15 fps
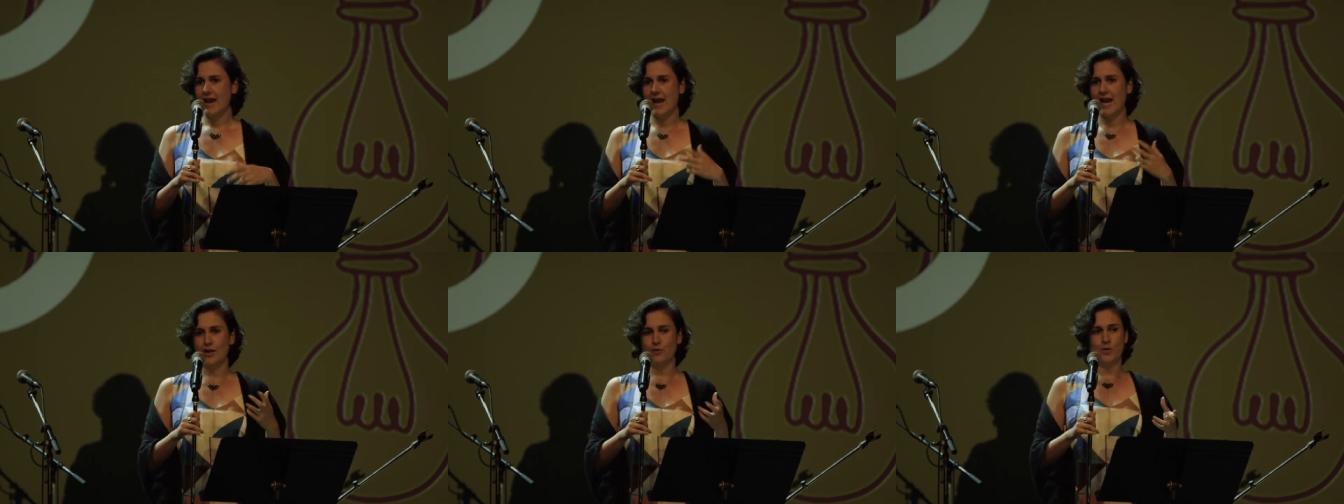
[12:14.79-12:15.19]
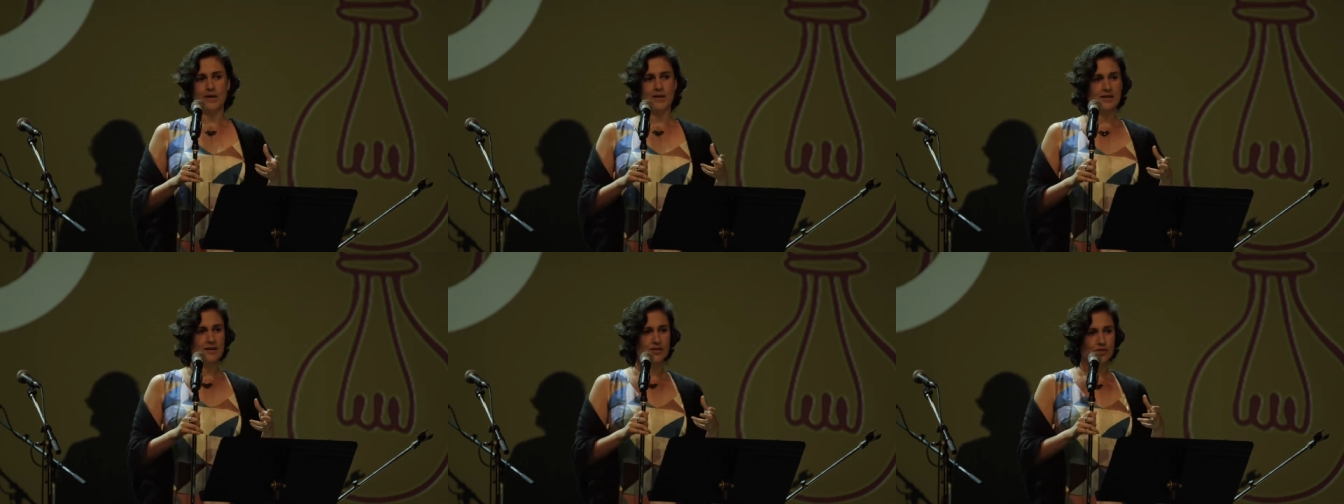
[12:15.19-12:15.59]
And
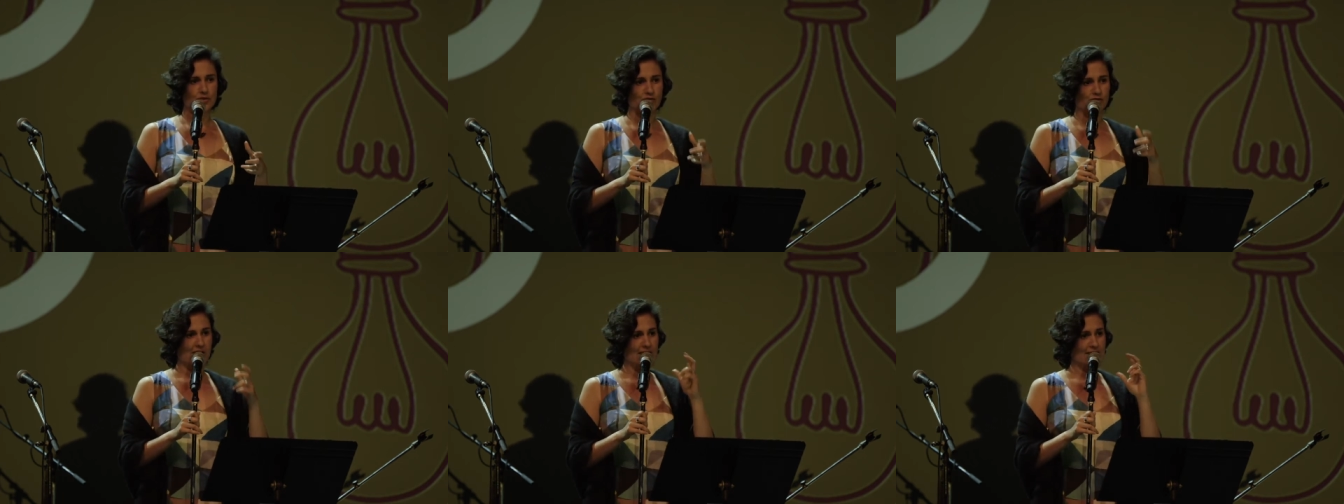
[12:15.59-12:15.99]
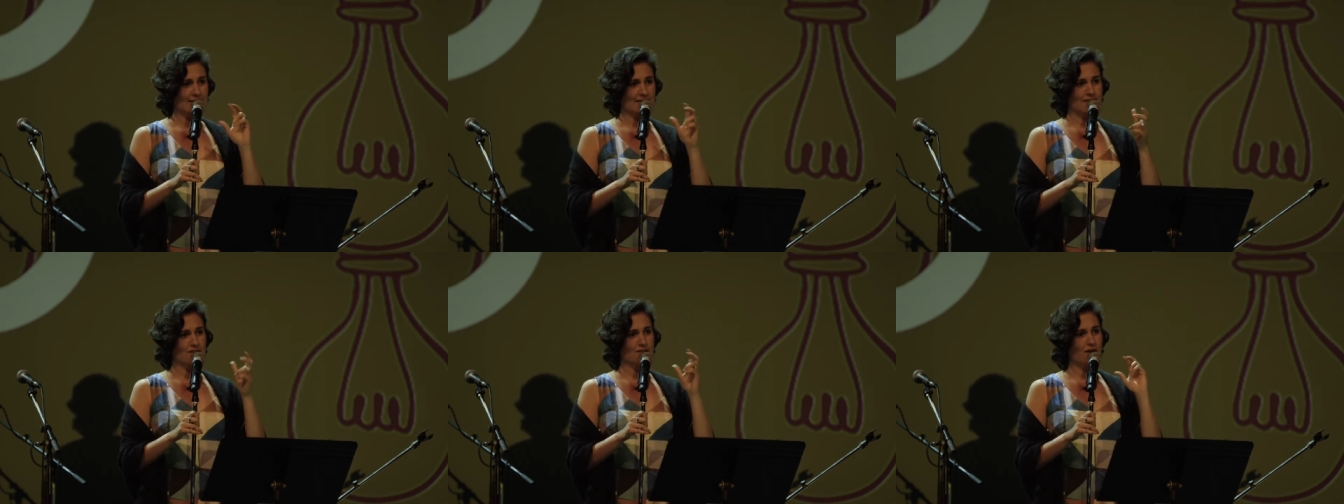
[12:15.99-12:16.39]
when Gertrude
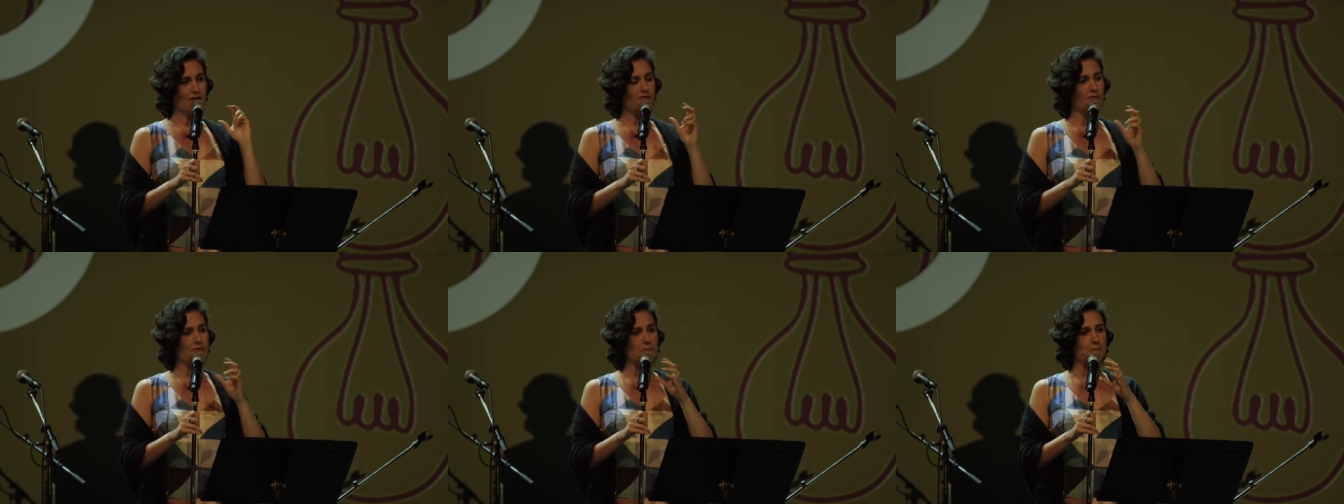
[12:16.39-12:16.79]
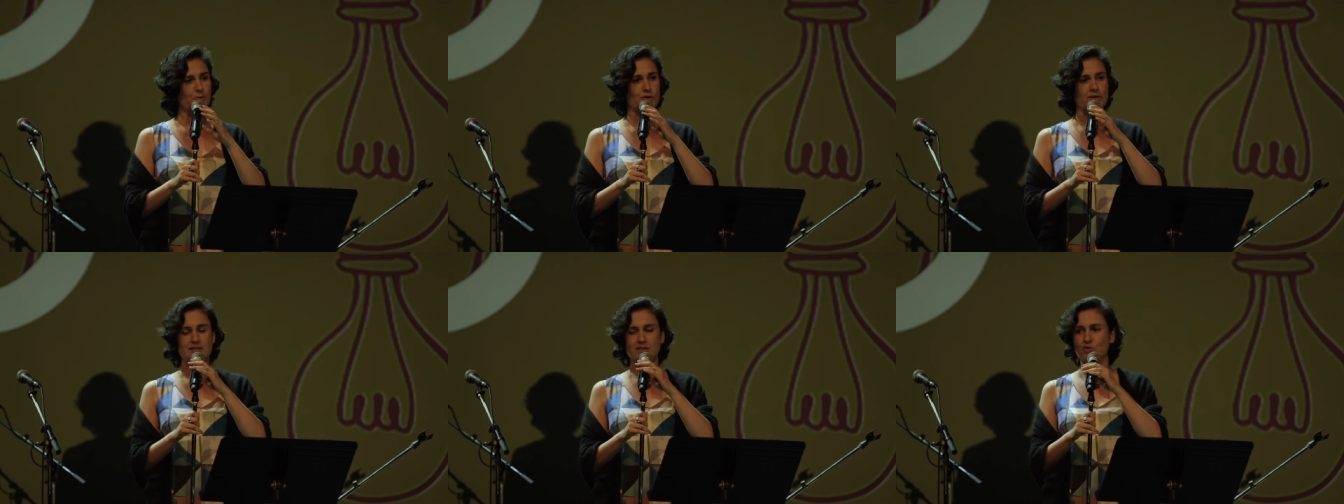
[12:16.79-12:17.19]
dies, it's not from the
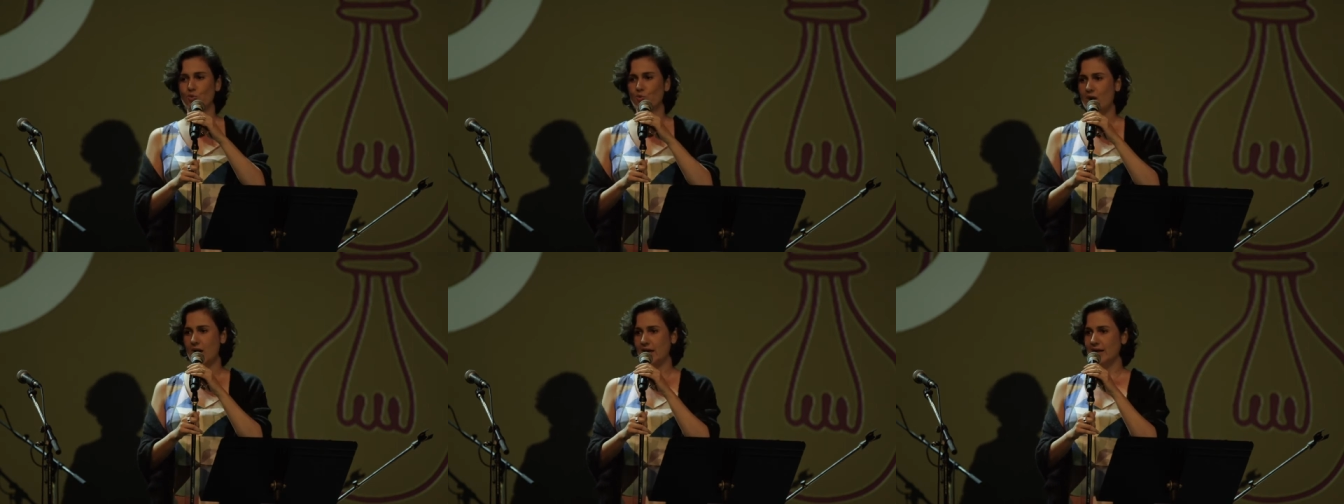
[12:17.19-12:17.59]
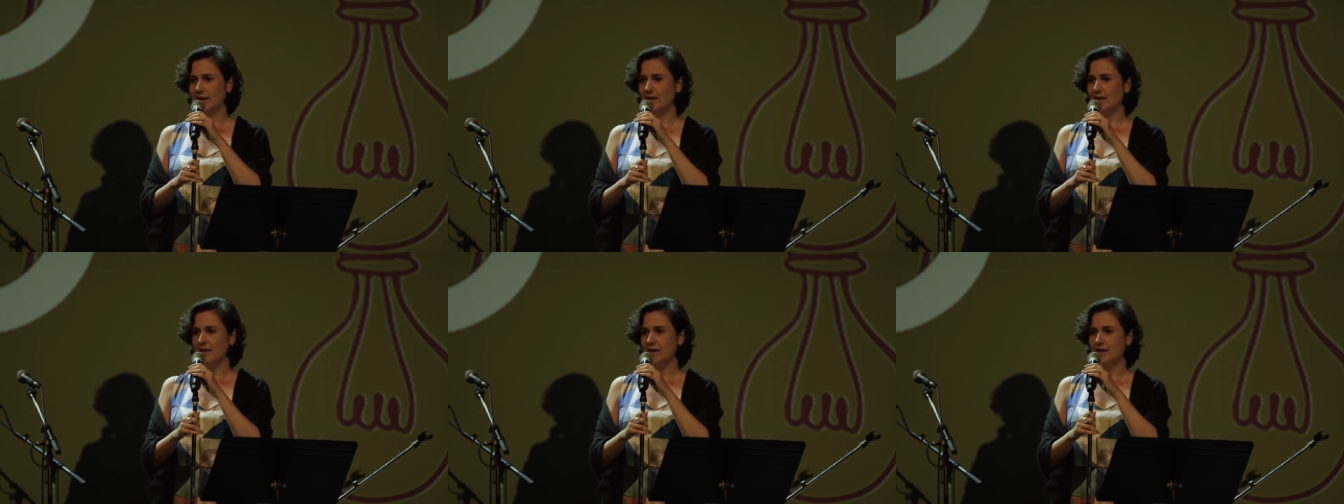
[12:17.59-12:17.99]
poisoned
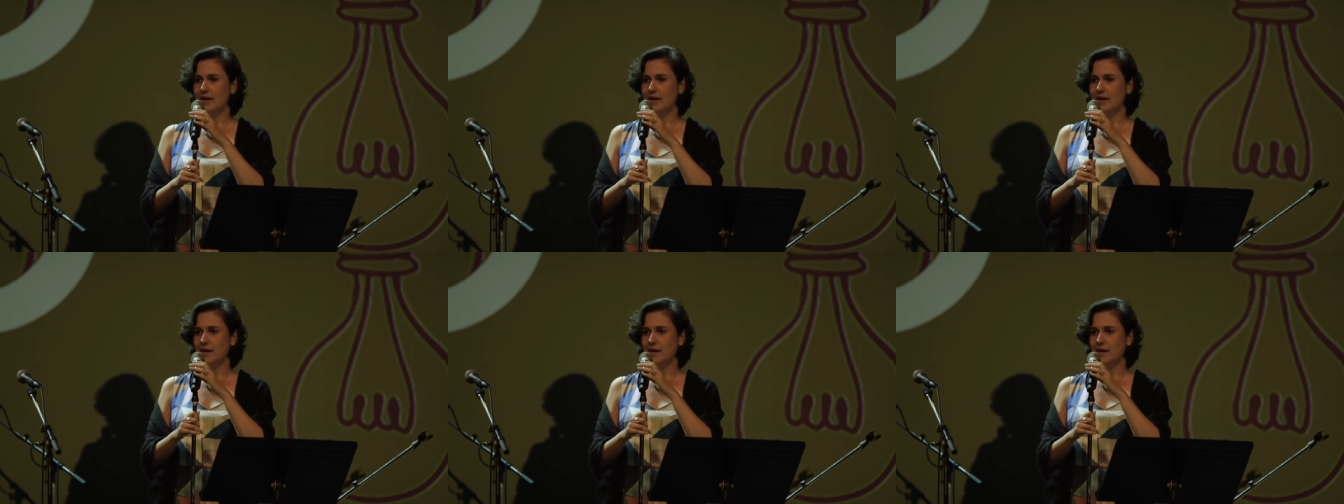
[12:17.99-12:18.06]
wine,